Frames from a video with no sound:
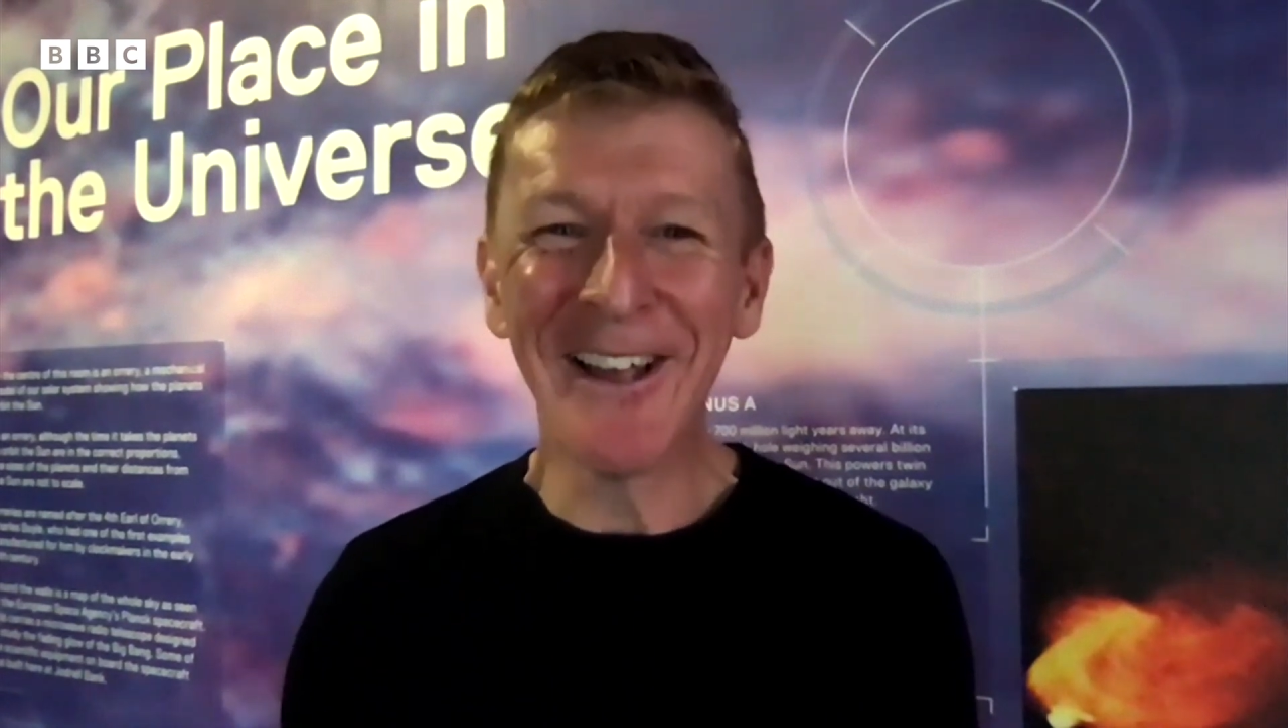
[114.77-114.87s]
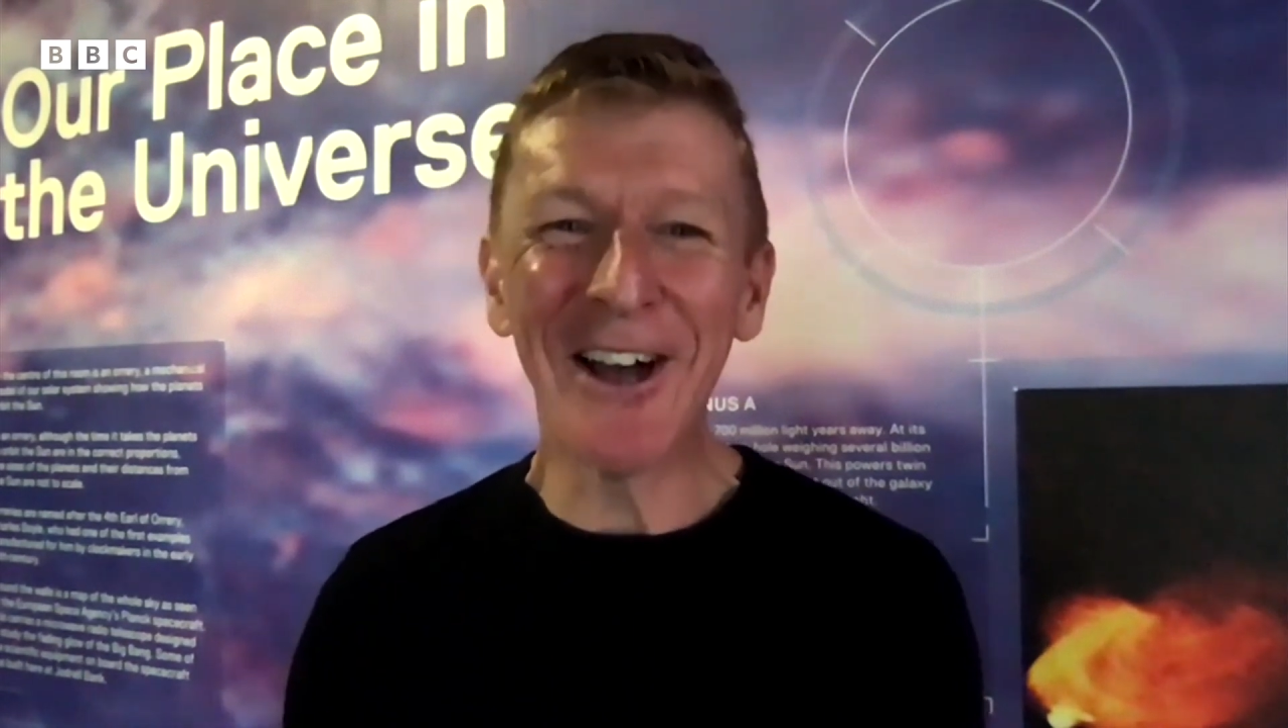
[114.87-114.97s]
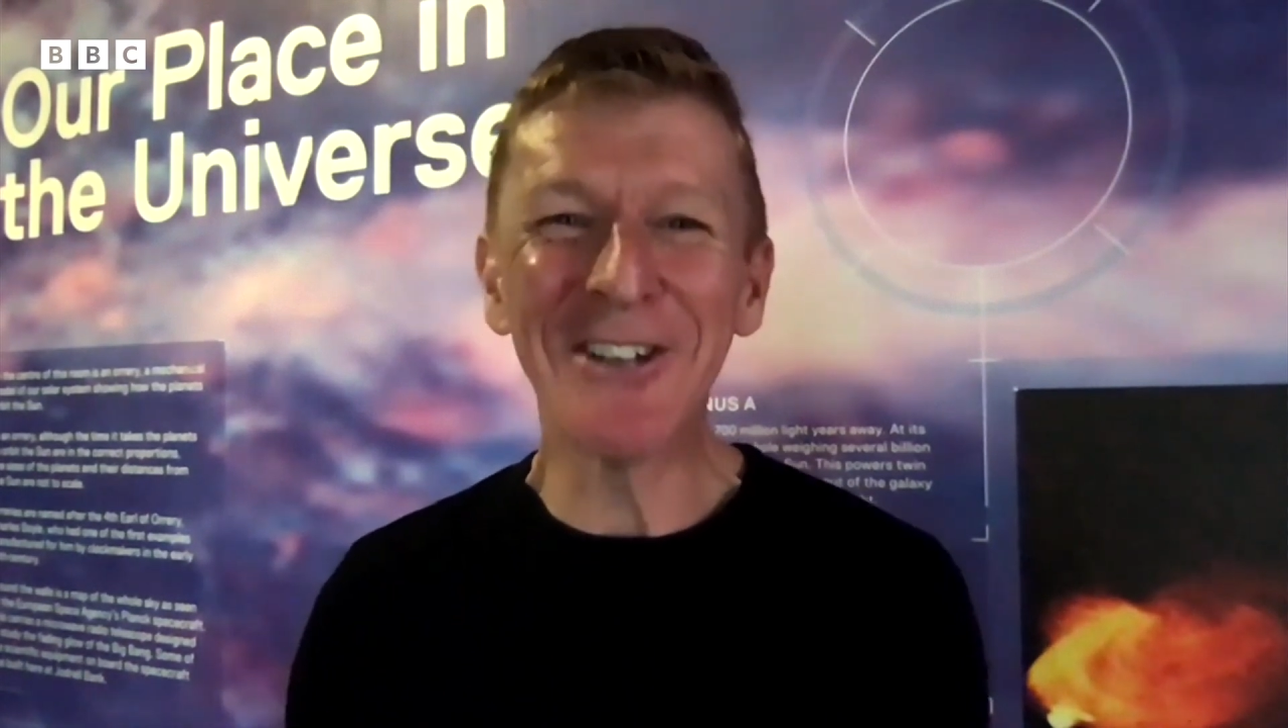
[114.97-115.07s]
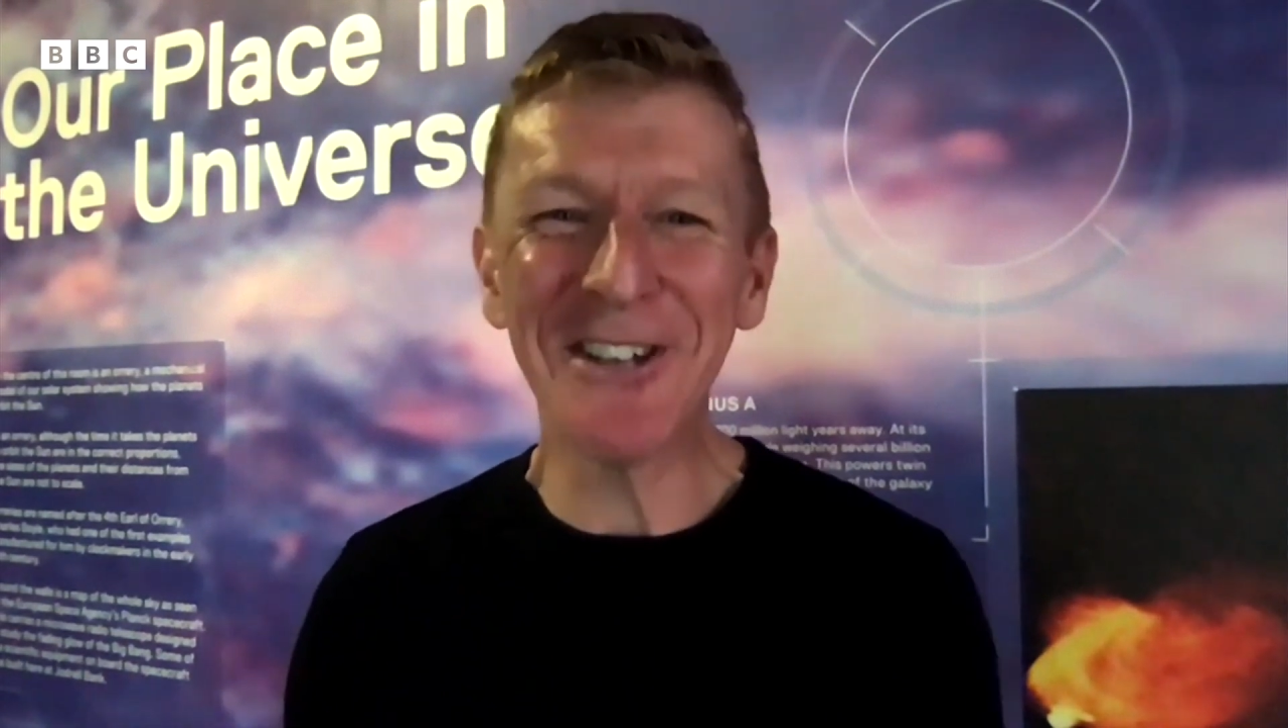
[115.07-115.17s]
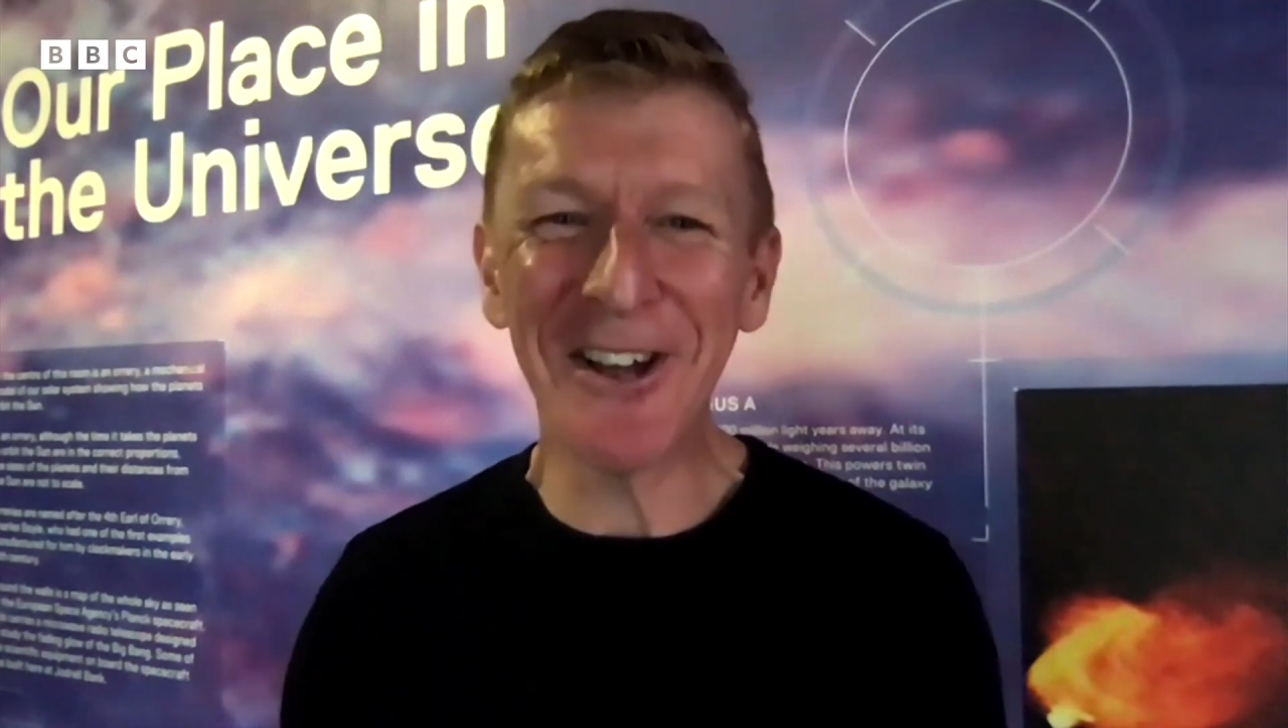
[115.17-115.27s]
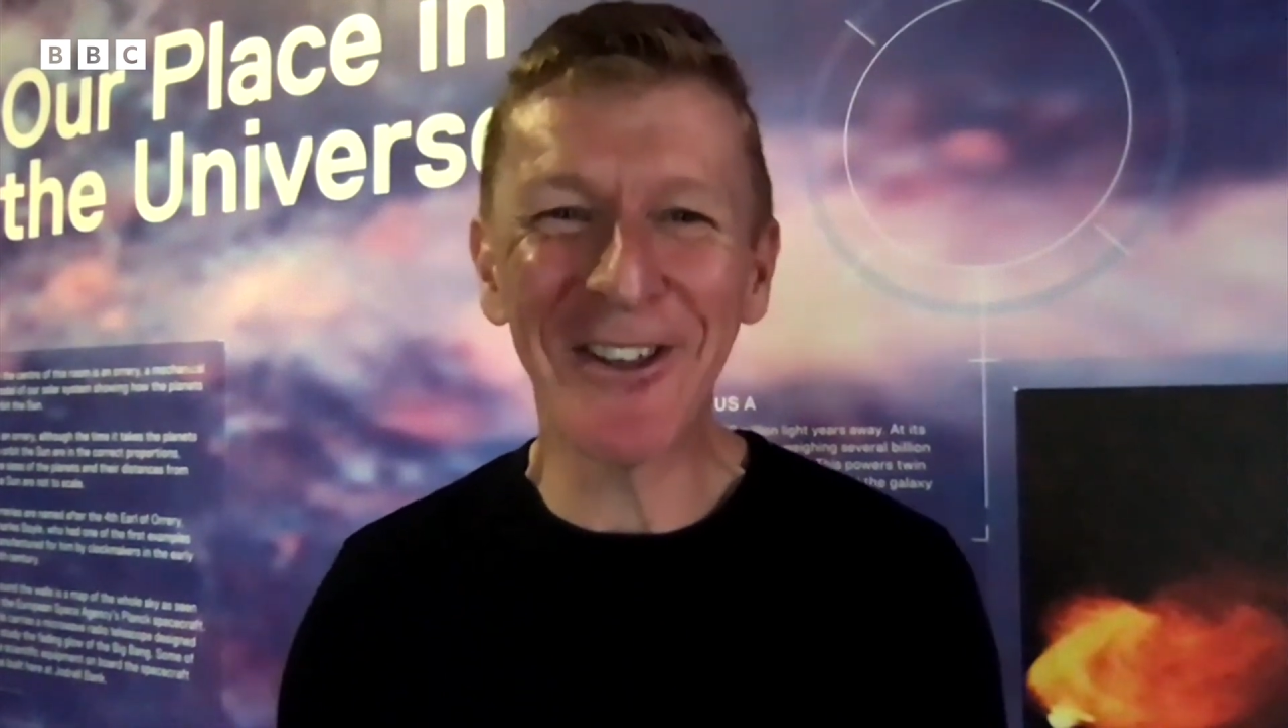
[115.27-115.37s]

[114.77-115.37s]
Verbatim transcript: And you know,